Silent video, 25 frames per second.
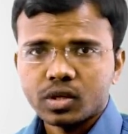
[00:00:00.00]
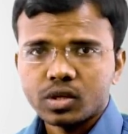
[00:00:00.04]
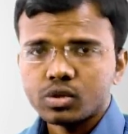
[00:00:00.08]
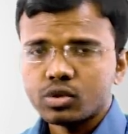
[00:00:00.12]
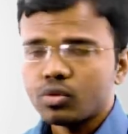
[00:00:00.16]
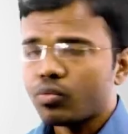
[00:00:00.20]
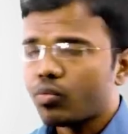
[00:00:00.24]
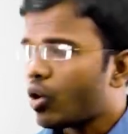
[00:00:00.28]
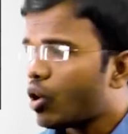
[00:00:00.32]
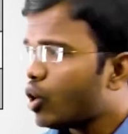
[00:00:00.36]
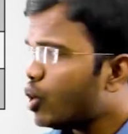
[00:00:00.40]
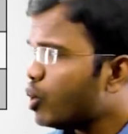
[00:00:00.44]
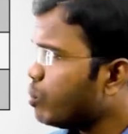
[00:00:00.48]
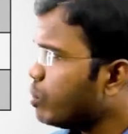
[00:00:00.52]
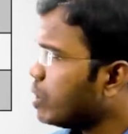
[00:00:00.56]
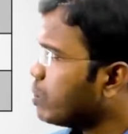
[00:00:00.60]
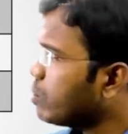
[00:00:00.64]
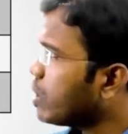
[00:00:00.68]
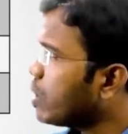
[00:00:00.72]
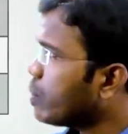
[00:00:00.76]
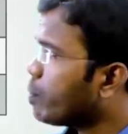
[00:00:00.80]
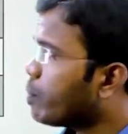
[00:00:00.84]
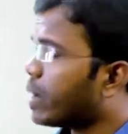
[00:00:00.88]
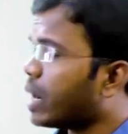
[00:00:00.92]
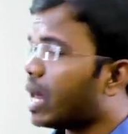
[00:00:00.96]
So what do you mean
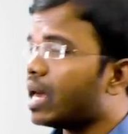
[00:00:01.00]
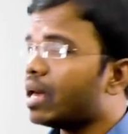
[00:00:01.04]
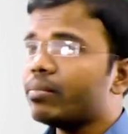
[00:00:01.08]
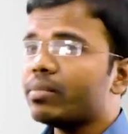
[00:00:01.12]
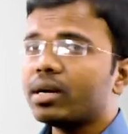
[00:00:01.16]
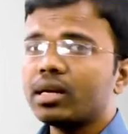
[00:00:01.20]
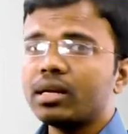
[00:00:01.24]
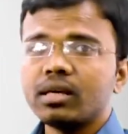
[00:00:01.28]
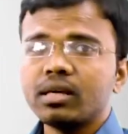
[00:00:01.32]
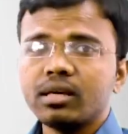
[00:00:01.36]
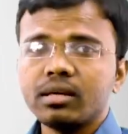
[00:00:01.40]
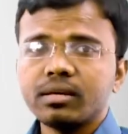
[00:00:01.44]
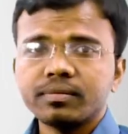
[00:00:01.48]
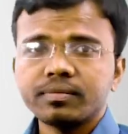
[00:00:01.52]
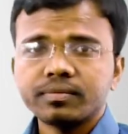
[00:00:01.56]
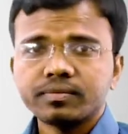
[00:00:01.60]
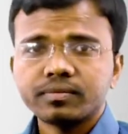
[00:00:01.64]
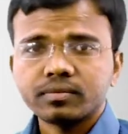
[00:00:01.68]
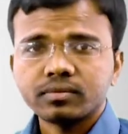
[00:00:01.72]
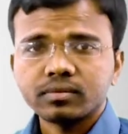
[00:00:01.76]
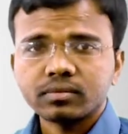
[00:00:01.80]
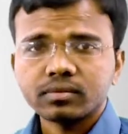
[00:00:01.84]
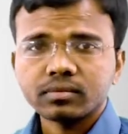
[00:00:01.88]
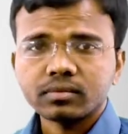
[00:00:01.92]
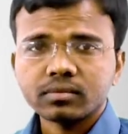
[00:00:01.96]
by primary?
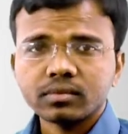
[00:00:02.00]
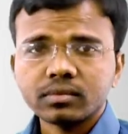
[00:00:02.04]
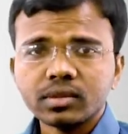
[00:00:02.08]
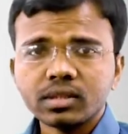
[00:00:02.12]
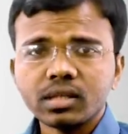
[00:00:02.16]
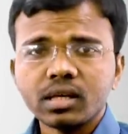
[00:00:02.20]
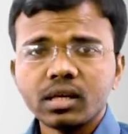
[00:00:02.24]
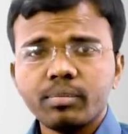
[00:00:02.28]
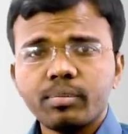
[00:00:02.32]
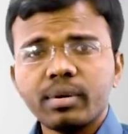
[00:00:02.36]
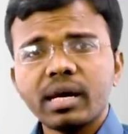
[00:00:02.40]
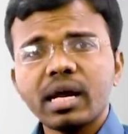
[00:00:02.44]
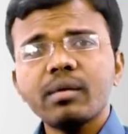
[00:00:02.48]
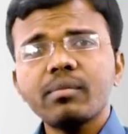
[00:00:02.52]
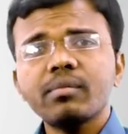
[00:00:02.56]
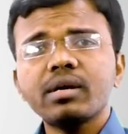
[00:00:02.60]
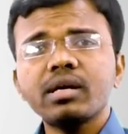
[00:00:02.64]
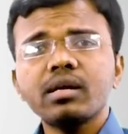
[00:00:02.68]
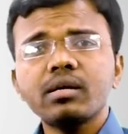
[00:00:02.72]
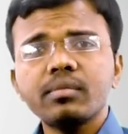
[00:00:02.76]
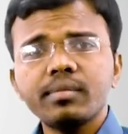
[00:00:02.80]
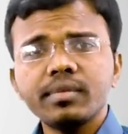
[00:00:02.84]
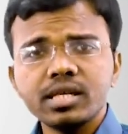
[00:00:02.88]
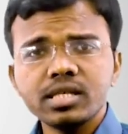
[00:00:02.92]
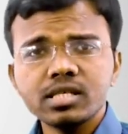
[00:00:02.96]

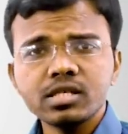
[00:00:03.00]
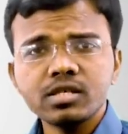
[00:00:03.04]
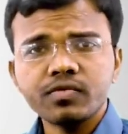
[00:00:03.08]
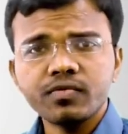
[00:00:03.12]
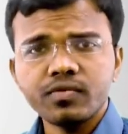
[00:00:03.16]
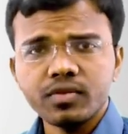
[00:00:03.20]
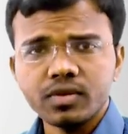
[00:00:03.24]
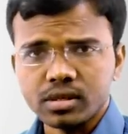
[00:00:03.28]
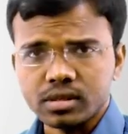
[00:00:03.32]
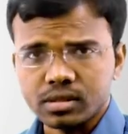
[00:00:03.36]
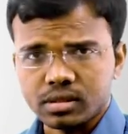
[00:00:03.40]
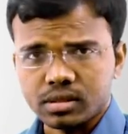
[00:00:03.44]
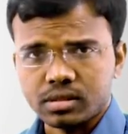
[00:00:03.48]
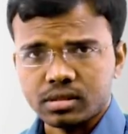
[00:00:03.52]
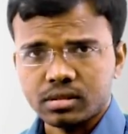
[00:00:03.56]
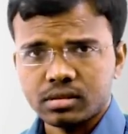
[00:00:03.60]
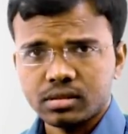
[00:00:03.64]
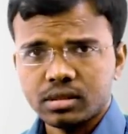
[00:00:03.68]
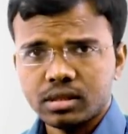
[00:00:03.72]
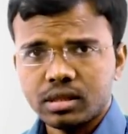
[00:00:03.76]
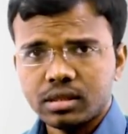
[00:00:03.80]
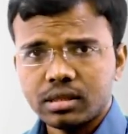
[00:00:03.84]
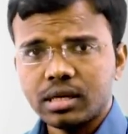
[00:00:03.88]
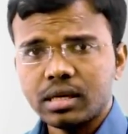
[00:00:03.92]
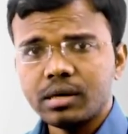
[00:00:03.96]
Primary means first.
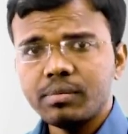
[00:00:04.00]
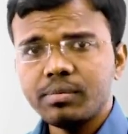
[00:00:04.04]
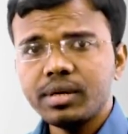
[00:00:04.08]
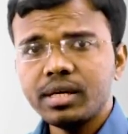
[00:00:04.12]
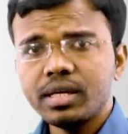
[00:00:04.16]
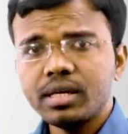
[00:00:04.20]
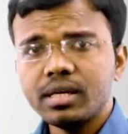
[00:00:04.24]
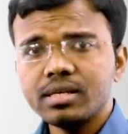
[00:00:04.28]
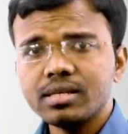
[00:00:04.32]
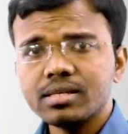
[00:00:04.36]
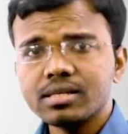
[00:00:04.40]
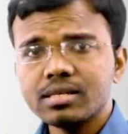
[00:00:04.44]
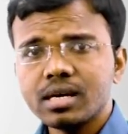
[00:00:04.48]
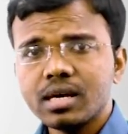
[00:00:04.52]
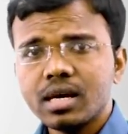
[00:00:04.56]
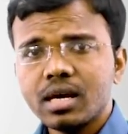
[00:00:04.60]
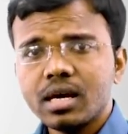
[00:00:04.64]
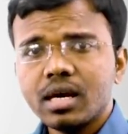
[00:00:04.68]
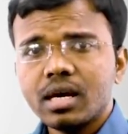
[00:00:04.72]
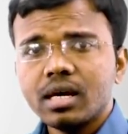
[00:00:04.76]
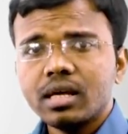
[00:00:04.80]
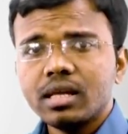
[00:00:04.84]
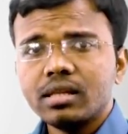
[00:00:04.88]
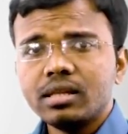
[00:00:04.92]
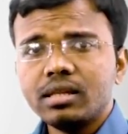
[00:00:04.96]
That means
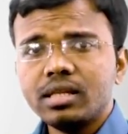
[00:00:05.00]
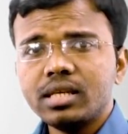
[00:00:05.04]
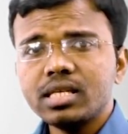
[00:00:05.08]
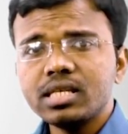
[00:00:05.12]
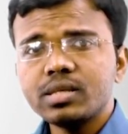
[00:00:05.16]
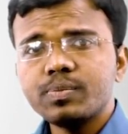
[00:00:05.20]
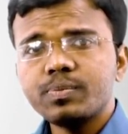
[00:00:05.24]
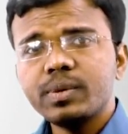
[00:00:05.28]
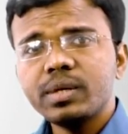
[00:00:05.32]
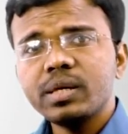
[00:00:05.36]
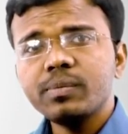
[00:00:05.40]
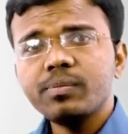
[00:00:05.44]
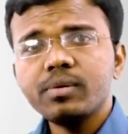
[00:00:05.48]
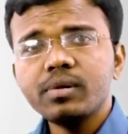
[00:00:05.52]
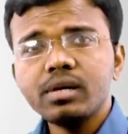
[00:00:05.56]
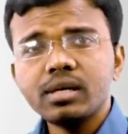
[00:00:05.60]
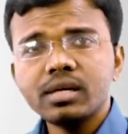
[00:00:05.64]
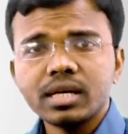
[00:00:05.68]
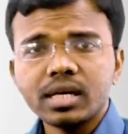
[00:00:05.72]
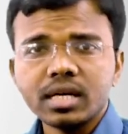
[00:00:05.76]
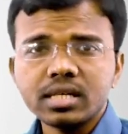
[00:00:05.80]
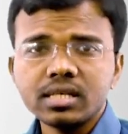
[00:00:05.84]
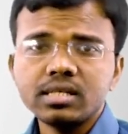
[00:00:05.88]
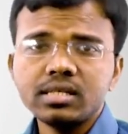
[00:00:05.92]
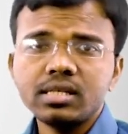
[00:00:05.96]
these people
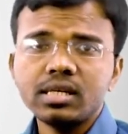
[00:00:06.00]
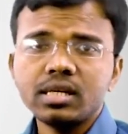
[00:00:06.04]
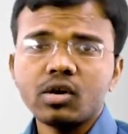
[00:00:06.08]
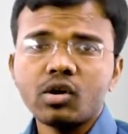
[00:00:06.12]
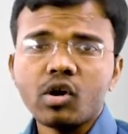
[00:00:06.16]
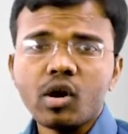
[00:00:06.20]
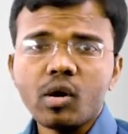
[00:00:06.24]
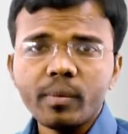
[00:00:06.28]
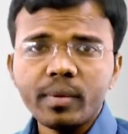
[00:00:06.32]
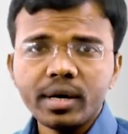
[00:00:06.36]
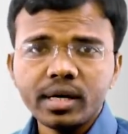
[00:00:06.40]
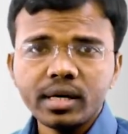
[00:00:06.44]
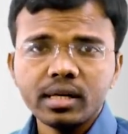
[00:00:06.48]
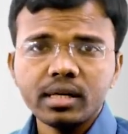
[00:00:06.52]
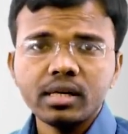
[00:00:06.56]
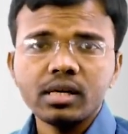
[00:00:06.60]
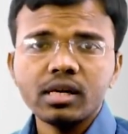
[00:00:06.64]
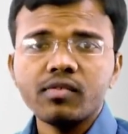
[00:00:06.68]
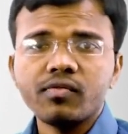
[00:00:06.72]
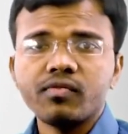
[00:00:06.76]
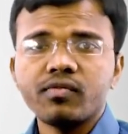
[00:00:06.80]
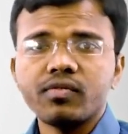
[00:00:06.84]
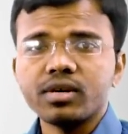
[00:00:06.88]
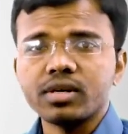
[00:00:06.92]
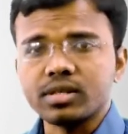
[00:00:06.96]
touch the raw
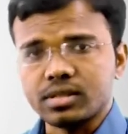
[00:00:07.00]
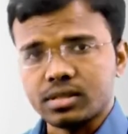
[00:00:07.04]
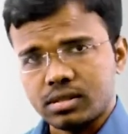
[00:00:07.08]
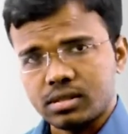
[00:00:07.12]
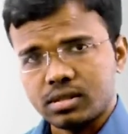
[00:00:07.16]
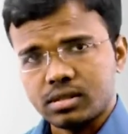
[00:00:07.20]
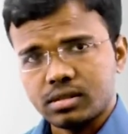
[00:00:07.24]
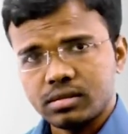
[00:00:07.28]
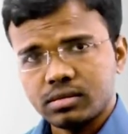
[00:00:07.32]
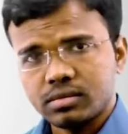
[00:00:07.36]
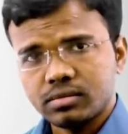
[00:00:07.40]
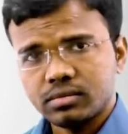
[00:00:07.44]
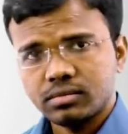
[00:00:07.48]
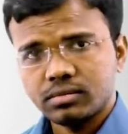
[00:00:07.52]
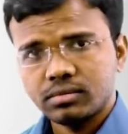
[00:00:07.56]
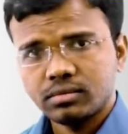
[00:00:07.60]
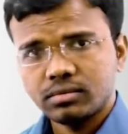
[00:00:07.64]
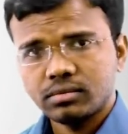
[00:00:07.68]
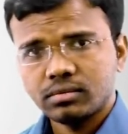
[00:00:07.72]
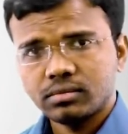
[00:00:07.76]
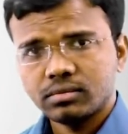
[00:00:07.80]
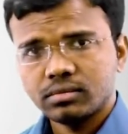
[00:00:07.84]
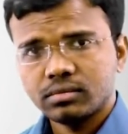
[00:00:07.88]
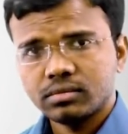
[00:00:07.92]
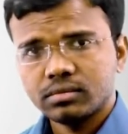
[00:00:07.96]
material first.
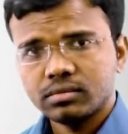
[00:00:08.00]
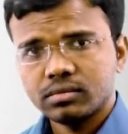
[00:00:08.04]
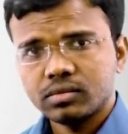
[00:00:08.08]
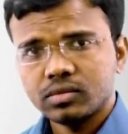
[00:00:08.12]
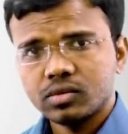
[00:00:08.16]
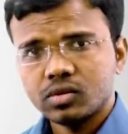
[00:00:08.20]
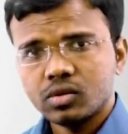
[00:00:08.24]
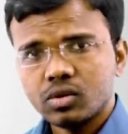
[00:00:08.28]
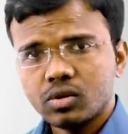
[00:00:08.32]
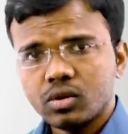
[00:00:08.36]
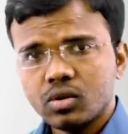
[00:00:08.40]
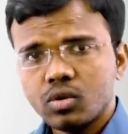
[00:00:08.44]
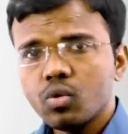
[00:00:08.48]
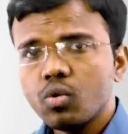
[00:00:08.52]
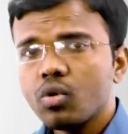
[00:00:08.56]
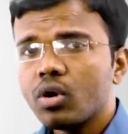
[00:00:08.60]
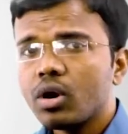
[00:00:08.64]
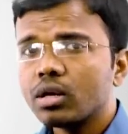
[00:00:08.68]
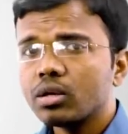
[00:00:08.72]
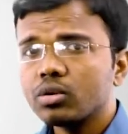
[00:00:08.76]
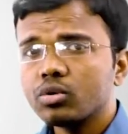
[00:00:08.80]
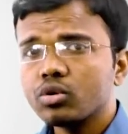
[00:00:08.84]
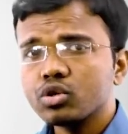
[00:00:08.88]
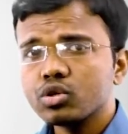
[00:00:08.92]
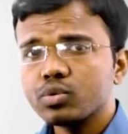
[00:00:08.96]
Who
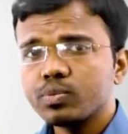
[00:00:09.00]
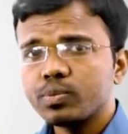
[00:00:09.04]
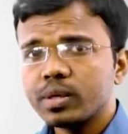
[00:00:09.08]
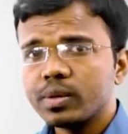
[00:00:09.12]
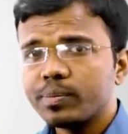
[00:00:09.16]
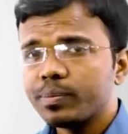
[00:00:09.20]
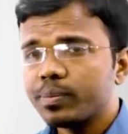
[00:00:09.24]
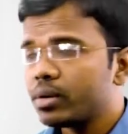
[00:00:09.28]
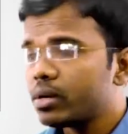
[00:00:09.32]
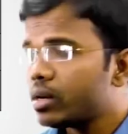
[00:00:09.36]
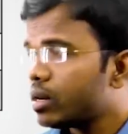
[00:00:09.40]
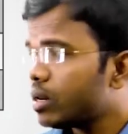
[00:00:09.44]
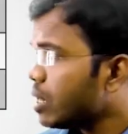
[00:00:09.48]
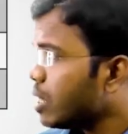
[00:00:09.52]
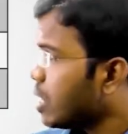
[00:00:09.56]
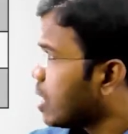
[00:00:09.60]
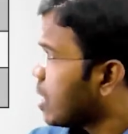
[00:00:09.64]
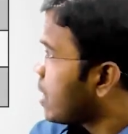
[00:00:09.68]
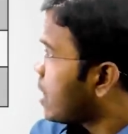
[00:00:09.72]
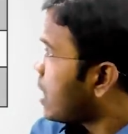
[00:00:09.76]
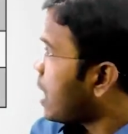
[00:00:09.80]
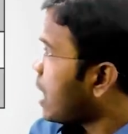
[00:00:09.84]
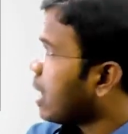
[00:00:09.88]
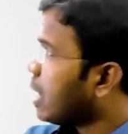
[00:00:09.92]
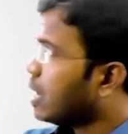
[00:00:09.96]
are those people?
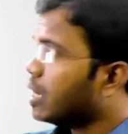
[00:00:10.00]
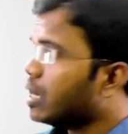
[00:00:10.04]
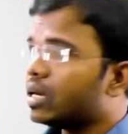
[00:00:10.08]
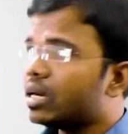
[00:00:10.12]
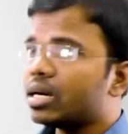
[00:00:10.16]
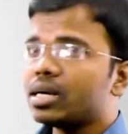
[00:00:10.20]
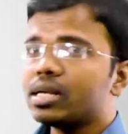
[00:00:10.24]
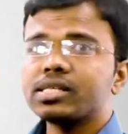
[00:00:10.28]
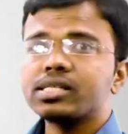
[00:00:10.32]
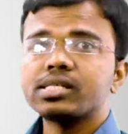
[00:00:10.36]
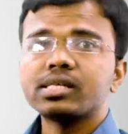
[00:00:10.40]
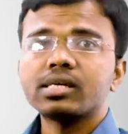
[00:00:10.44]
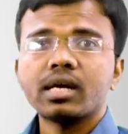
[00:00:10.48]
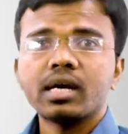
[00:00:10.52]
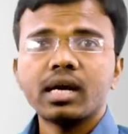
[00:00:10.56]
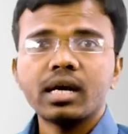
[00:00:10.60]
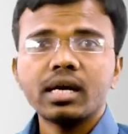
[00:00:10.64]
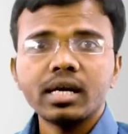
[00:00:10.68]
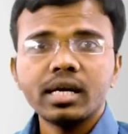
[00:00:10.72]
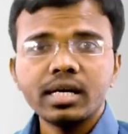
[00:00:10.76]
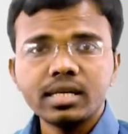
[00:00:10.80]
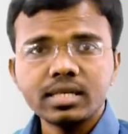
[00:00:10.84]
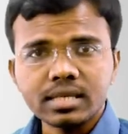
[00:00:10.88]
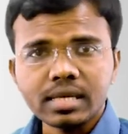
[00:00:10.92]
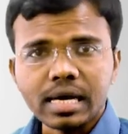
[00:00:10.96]
Agriculture
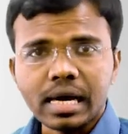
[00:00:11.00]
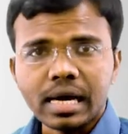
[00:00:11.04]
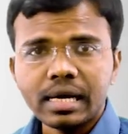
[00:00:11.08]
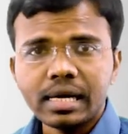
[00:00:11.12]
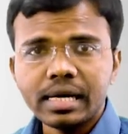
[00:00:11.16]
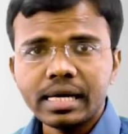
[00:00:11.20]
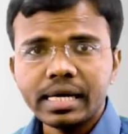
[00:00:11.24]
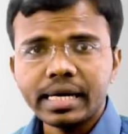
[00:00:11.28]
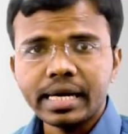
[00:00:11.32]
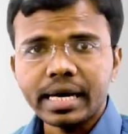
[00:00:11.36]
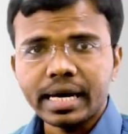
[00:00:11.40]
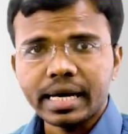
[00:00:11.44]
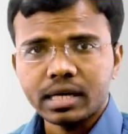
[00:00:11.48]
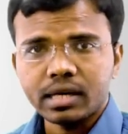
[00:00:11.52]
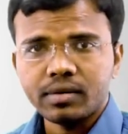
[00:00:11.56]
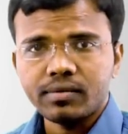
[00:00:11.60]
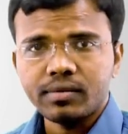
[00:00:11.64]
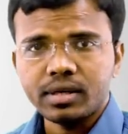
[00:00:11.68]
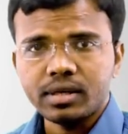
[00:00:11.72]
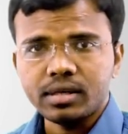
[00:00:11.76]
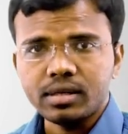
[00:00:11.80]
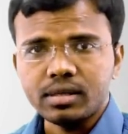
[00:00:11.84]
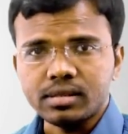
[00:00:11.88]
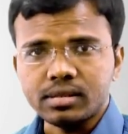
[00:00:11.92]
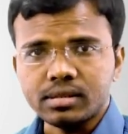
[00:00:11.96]
and its allied
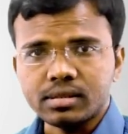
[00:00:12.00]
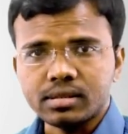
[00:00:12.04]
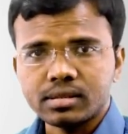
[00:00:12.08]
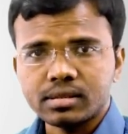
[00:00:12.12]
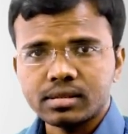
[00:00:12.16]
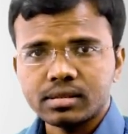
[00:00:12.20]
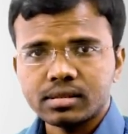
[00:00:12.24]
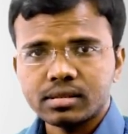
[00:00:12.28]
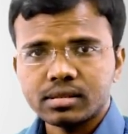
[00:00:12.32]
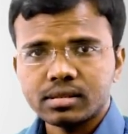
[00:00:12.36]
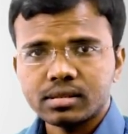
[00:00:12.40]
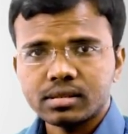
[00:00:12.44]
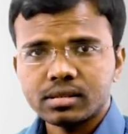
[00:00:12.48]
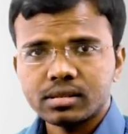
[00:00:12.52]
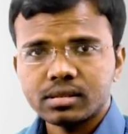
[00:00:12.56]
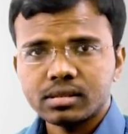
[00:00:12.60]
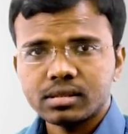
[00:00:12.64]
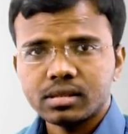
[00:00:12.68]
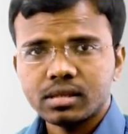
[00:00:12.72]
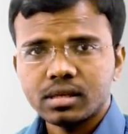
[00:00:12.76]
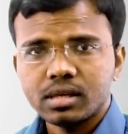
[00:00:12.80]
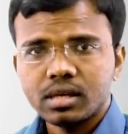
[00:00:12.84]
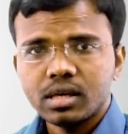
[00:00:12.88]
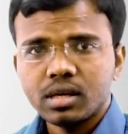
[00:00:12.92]
activities.